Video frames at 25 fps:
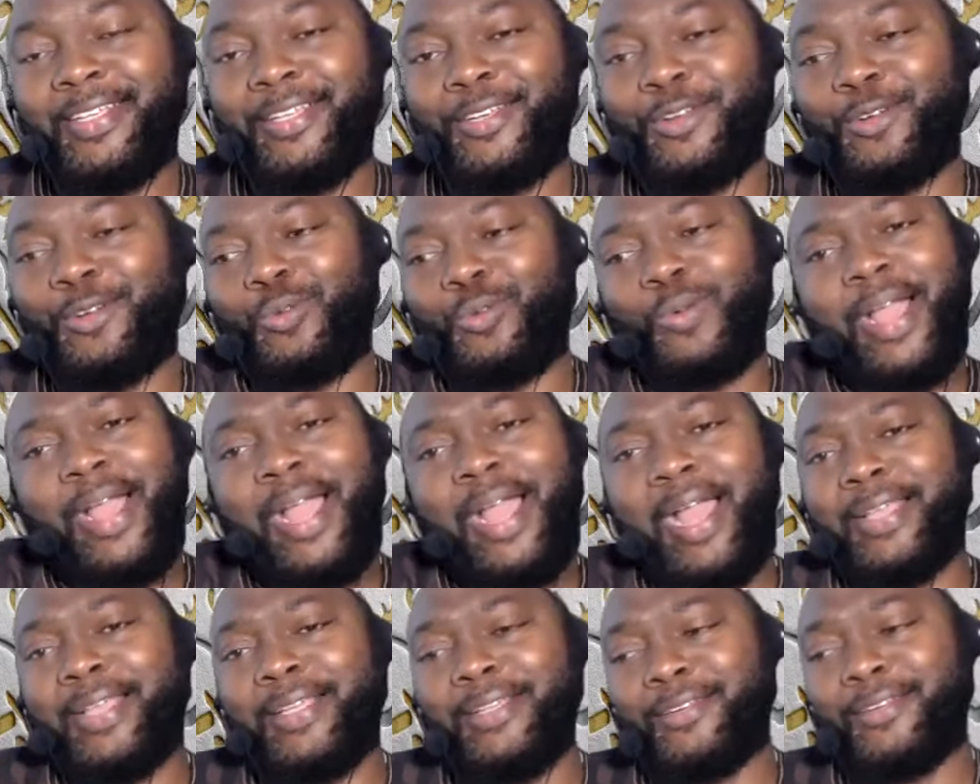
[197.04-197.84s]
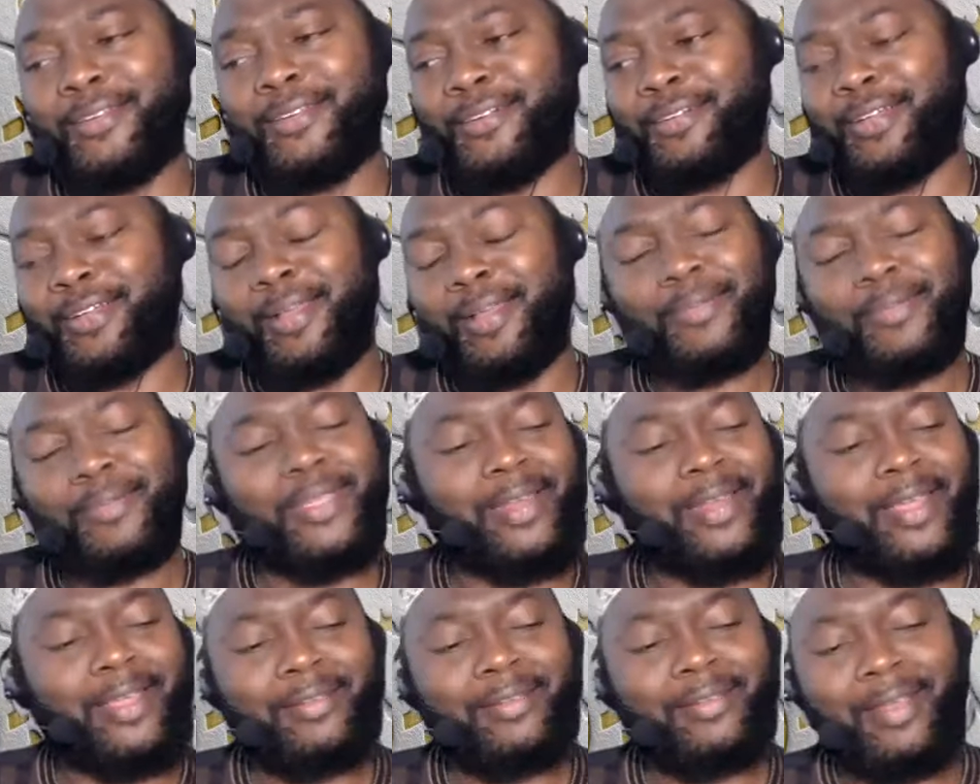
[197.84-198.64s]
No, why? You know, I
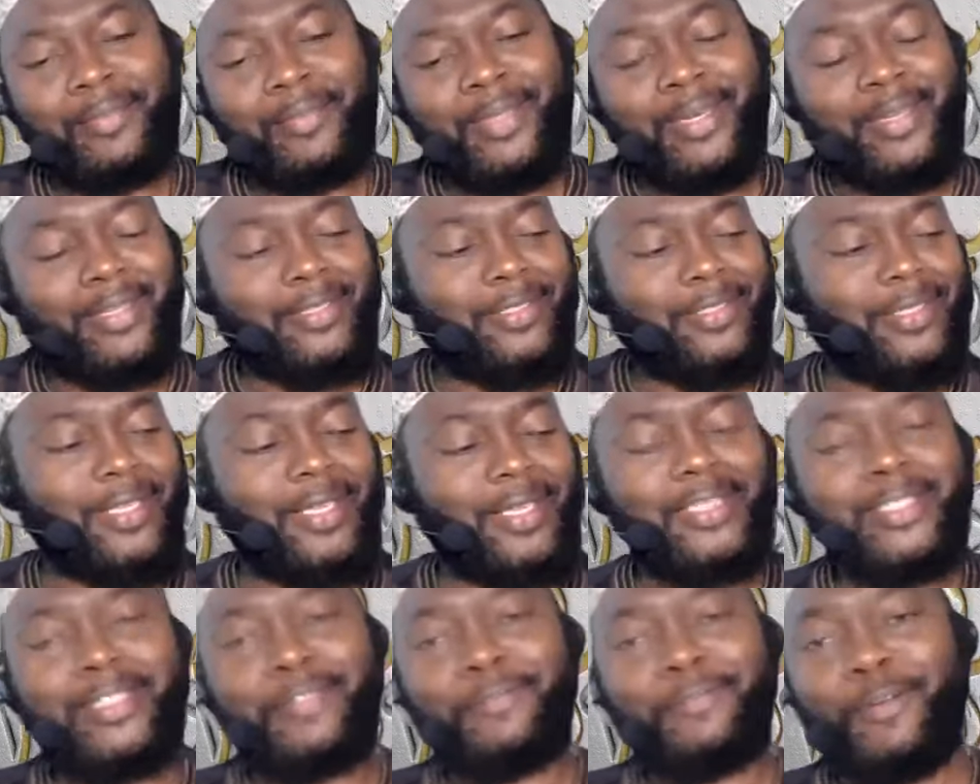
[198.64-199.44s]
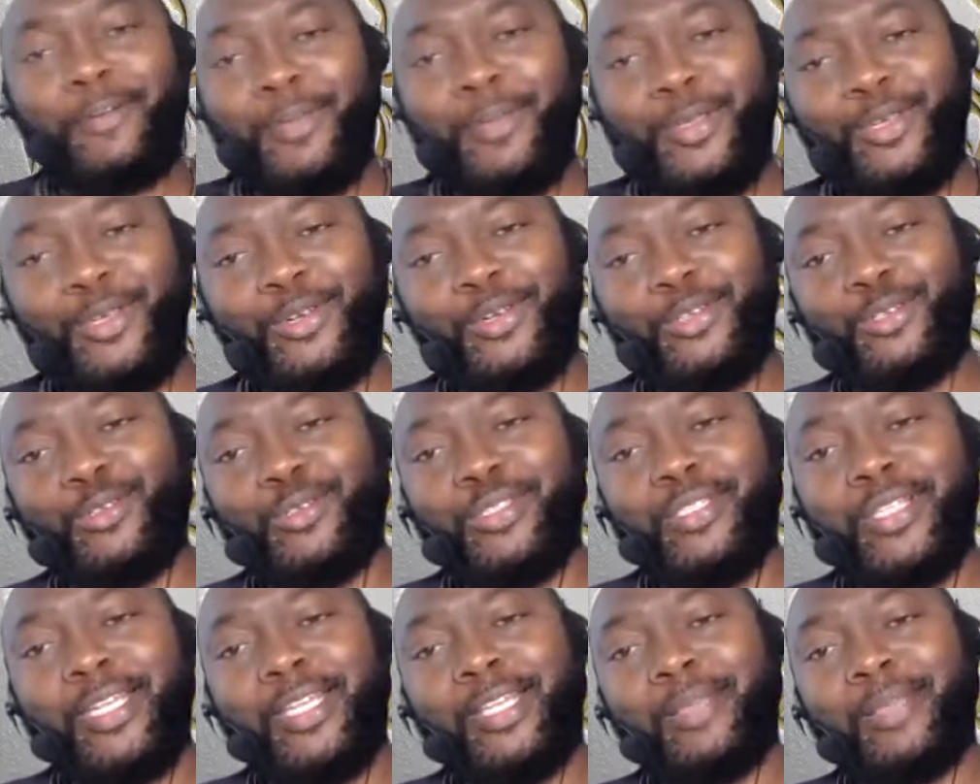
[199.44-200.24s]
mean, it's easy for me, you know, to
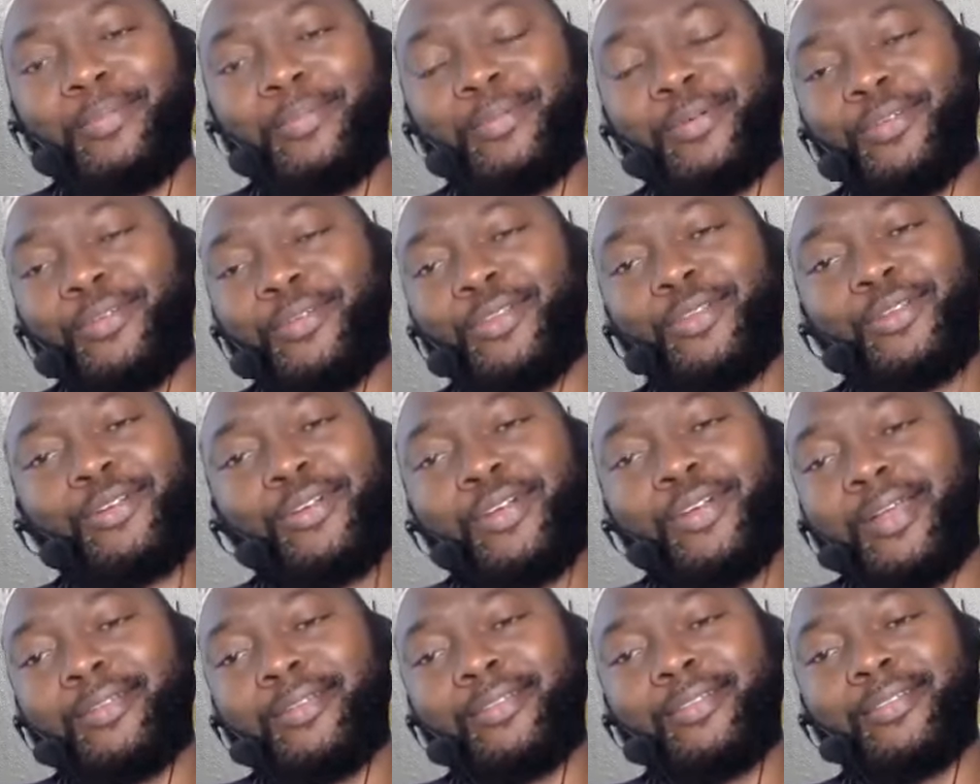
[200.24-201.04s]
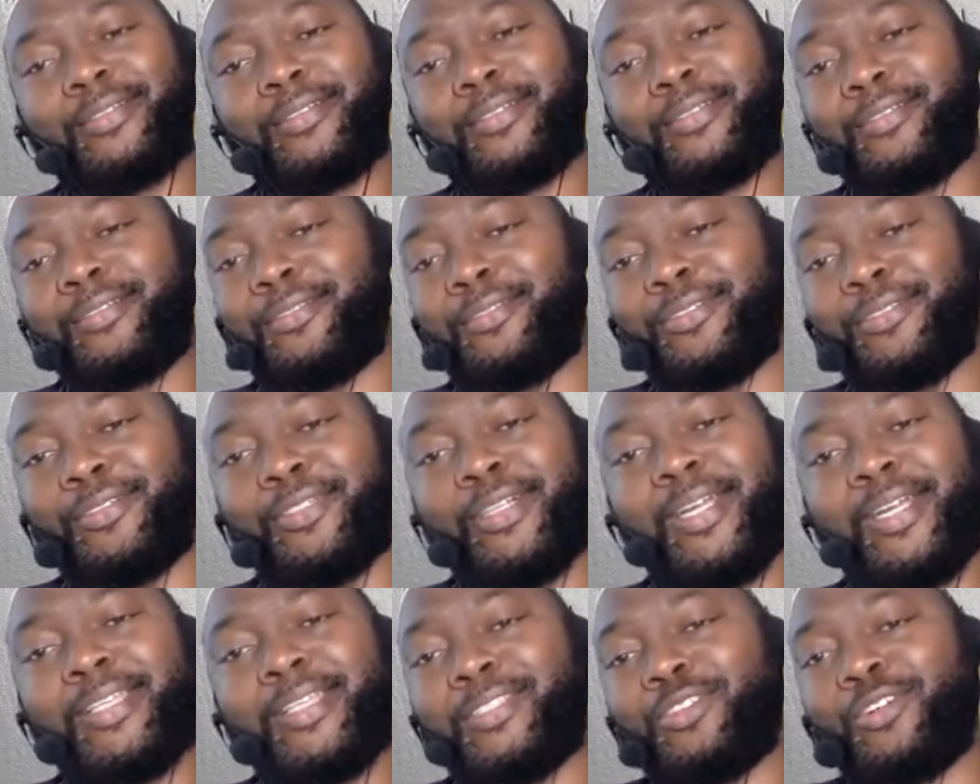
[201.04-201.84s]
sleep, you know, and to
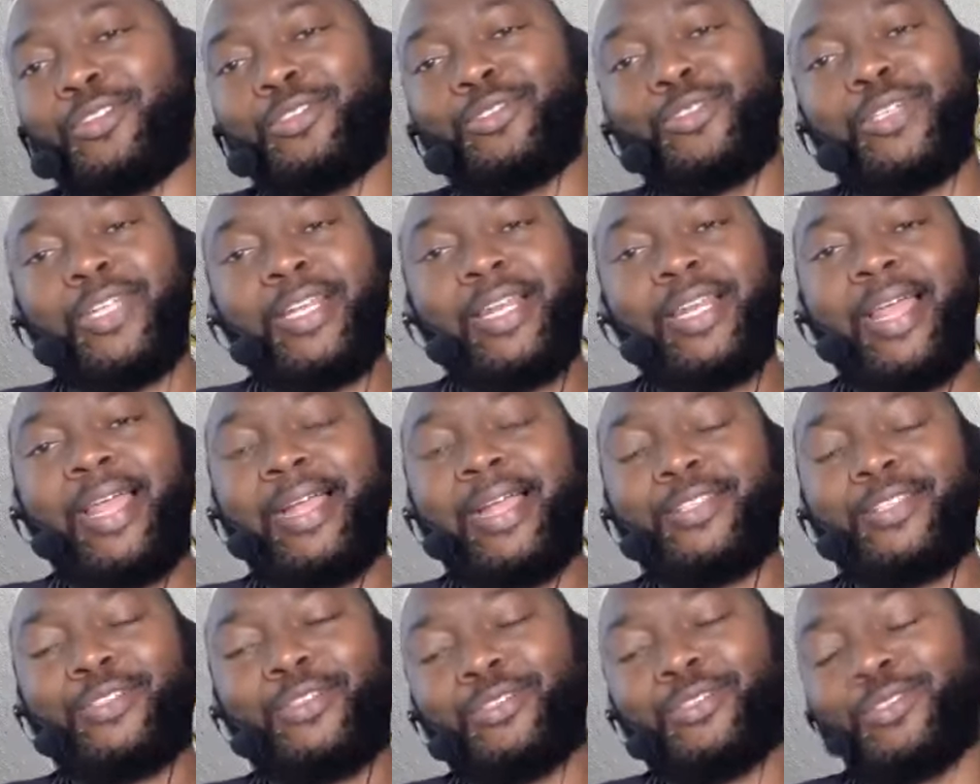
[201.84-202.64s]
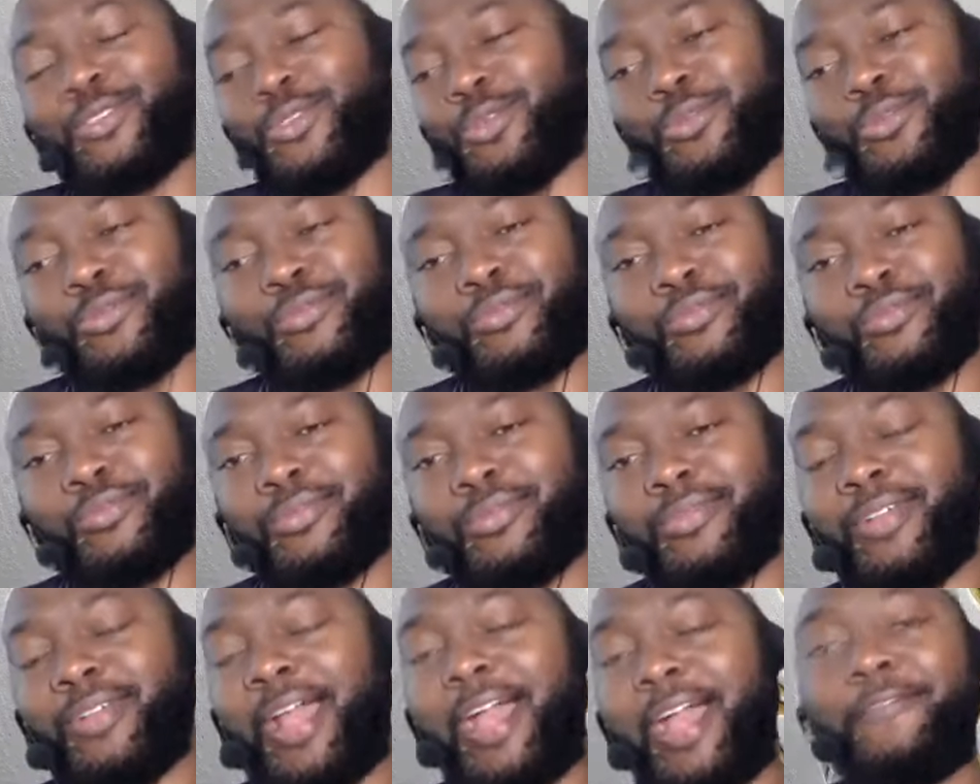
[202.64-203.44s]
rest or to relax or to
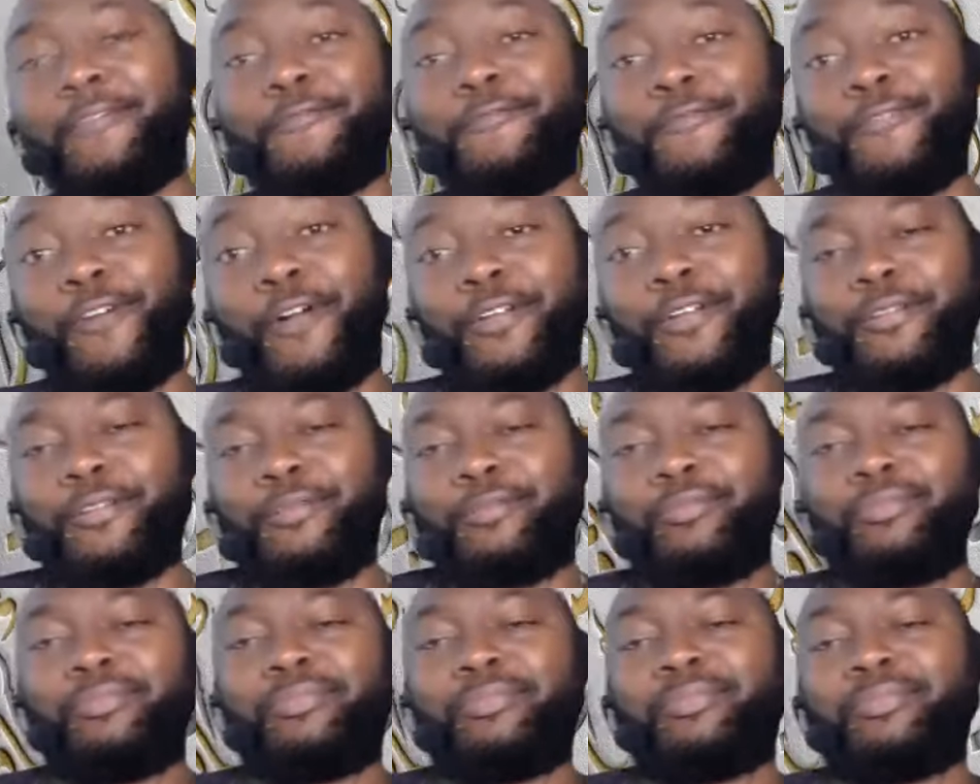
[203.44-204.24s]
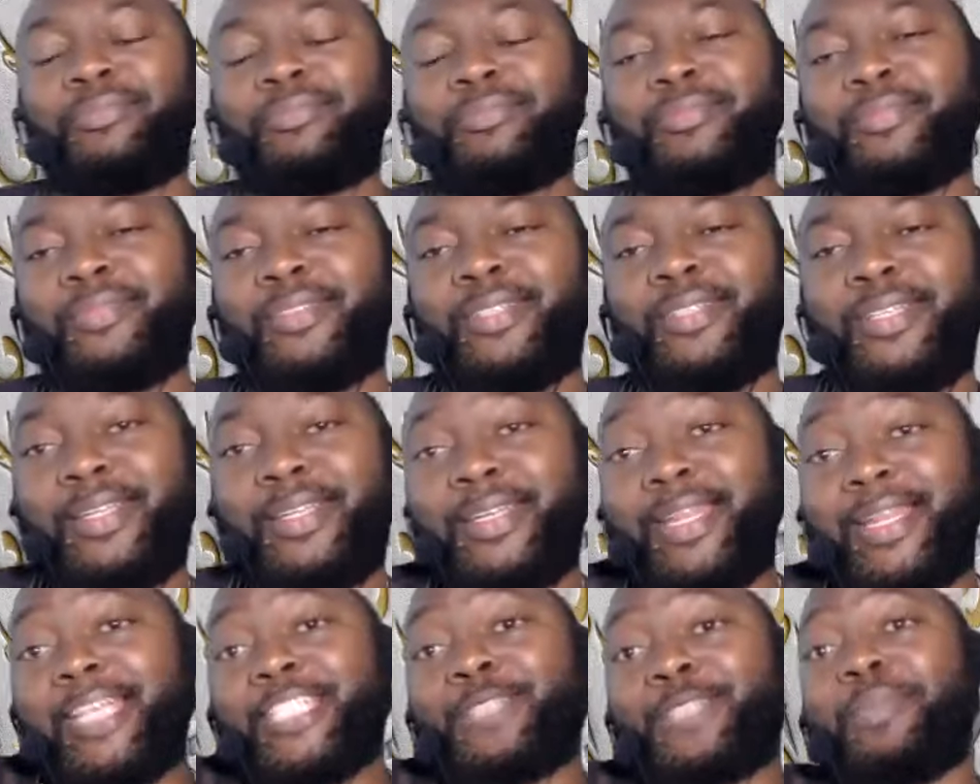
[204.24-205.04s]
have fun.
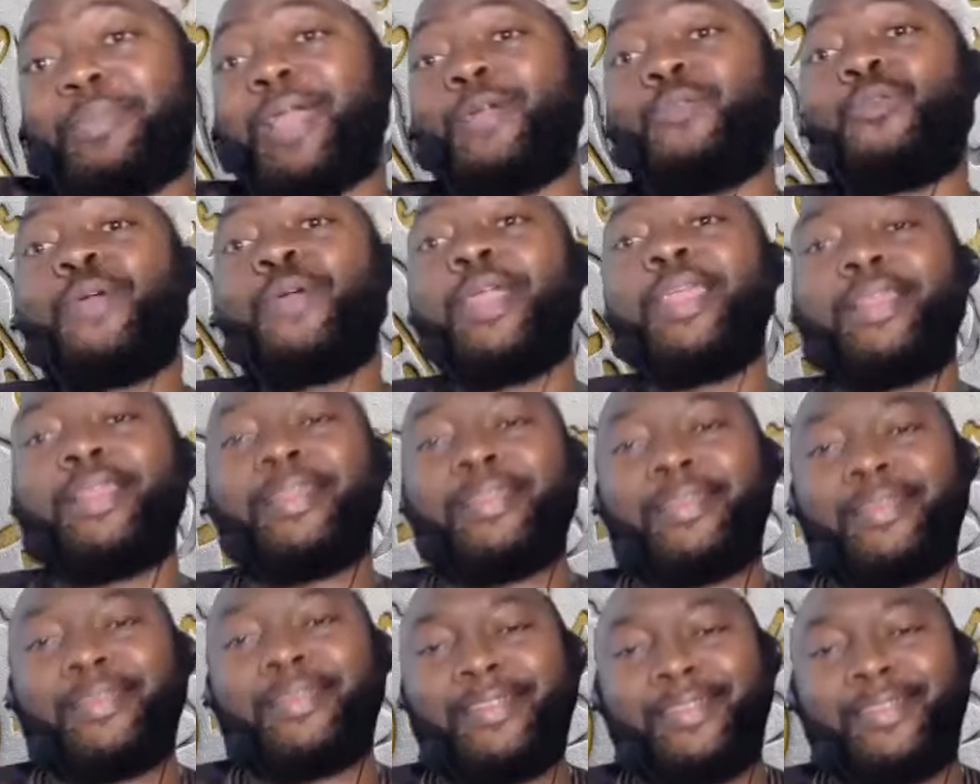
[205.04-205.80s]
That's my will.